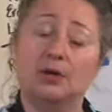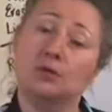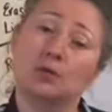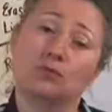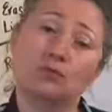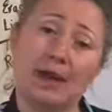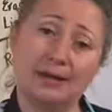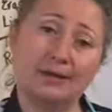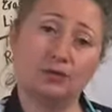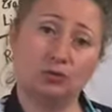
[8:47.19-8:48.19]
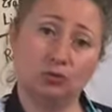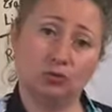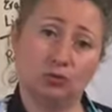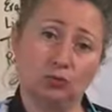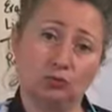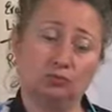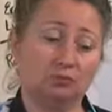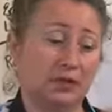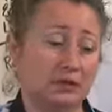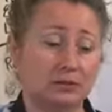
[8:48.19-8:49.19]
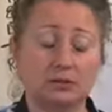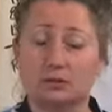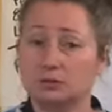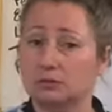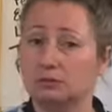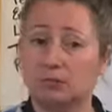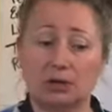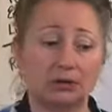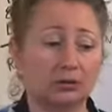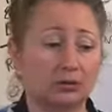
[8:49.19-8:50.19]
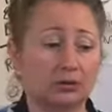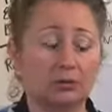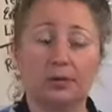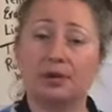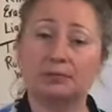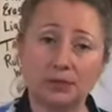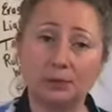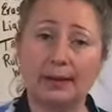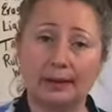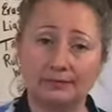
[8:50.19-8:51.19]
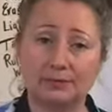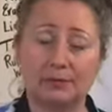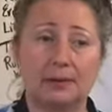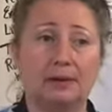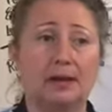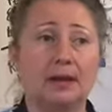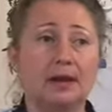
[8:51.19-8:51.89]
your writing tool, pencil, marker, whatever you have today,